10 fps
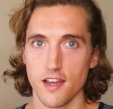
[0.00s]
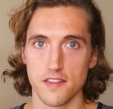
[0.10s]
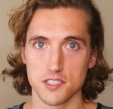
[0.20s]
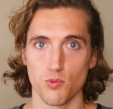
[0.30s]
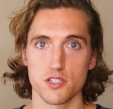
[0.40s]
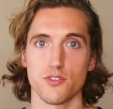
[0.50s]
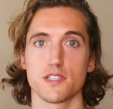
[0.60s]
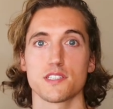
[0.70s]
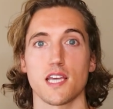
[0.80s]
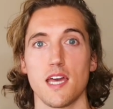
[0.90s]
and they just want to
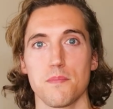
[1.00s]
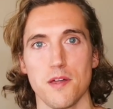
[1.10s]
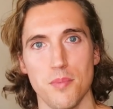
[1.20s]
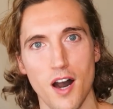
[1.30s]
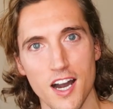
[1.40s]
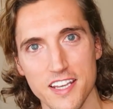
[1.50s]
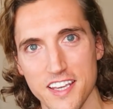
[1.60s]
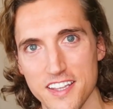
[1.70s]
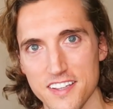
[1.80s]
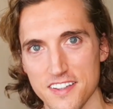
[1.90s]
escape the body.